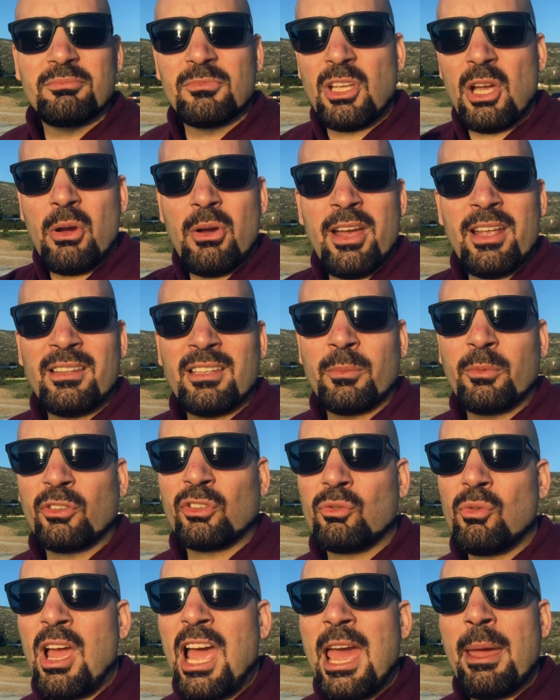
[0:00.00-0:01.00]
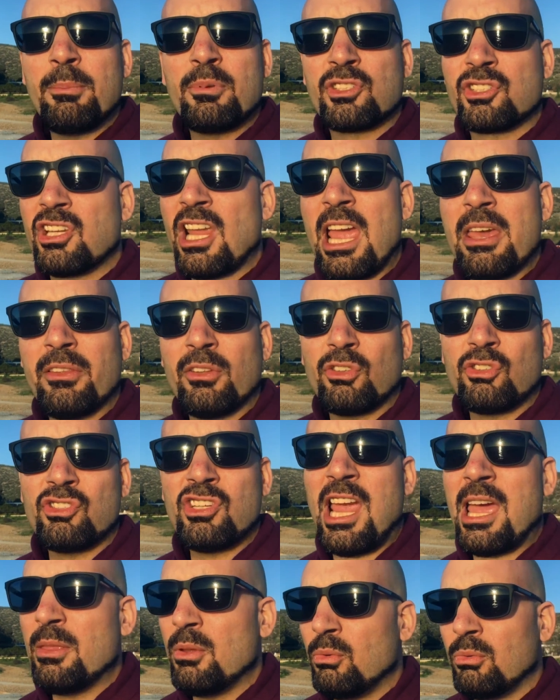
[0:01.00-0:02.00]
go ahead, subscribe, share this
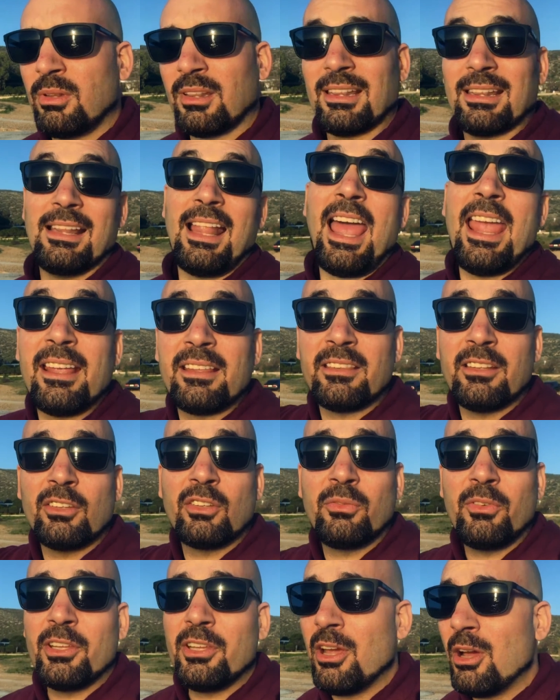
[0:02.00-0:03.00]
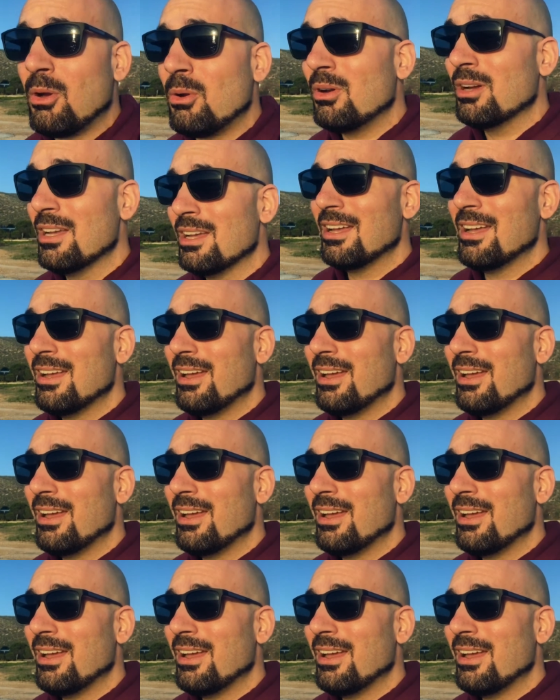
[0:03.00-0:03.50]
channel, like this video,